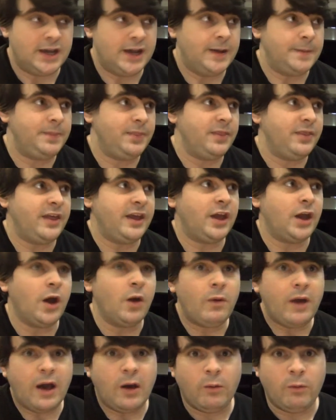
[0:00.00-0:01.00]
Um, they
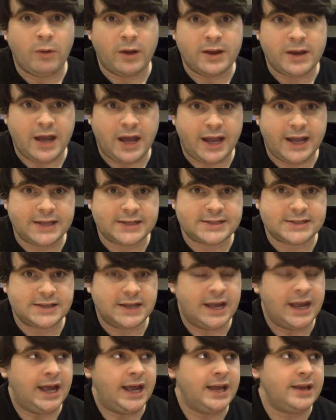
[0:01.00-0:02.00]
go out one night
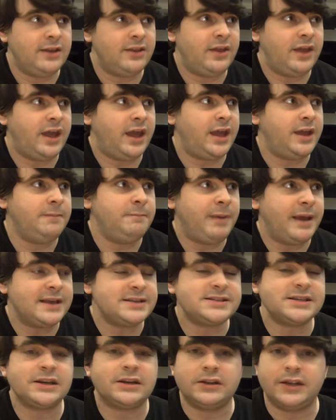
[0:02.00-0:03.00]
and they
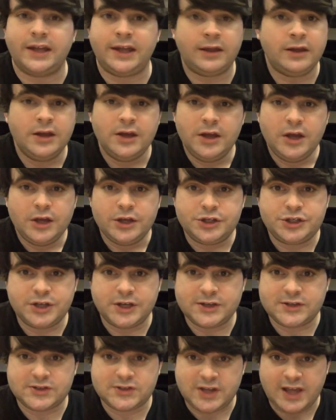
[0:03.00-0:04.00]
basically
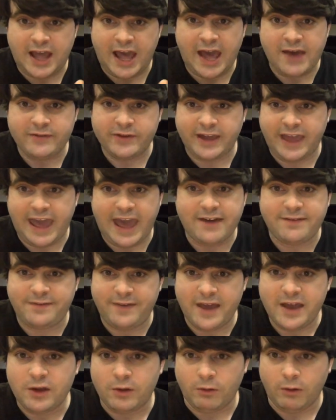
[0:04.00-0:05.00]
just have a
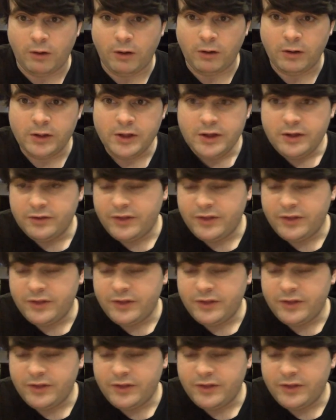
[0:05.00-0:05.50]
cafe crawl.